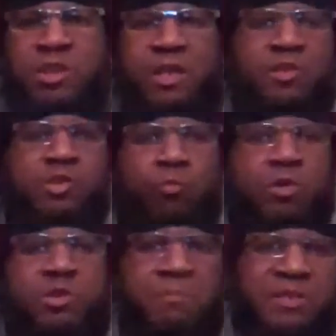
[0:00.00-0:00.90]
Nicholas
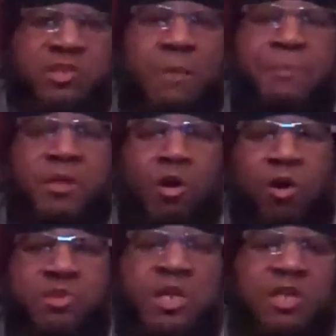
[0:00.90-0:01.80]
Walters messed up and
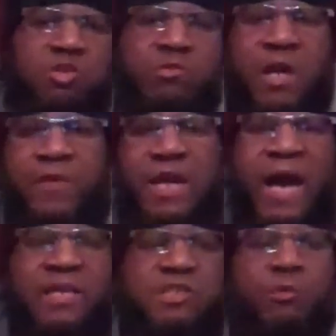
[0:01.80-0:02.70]
lost to another
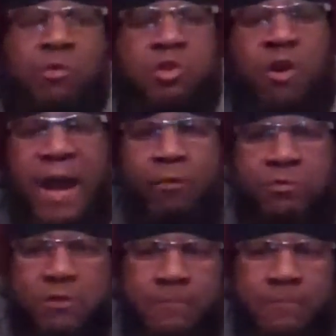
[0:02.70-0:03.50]
guy. He said, well, you're out.